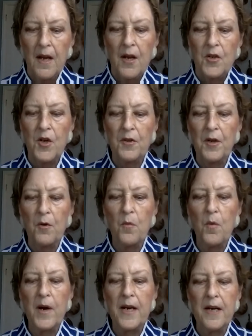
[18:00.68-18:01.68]
so that
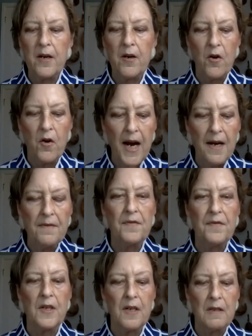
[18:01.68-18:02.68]
we
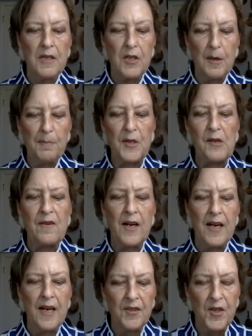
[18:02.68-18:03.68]
craft and
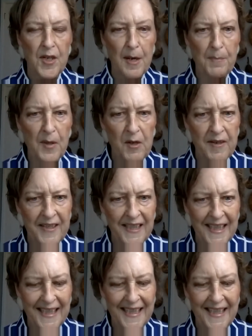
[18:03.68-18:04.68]

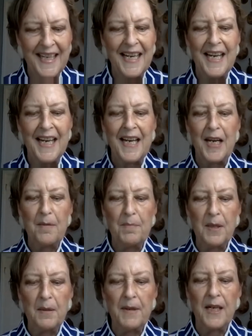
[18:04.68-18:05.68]
subsequently
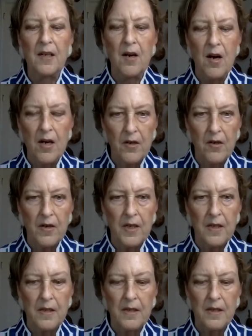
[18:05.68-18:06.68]
implement
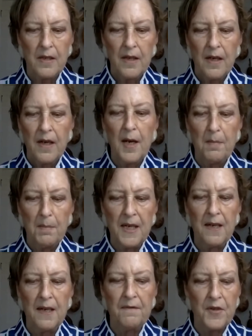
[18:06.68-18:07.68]
concrete and
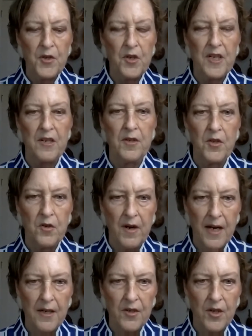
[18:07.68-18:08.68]
meaningful
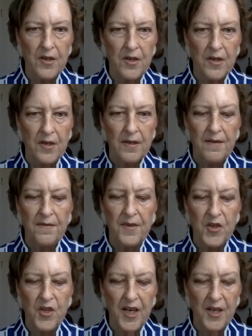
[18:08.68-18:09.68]
strategies for
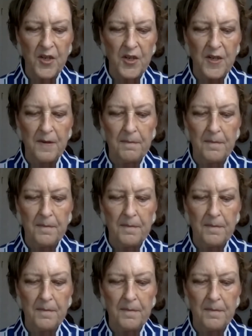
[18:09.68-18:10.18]
change.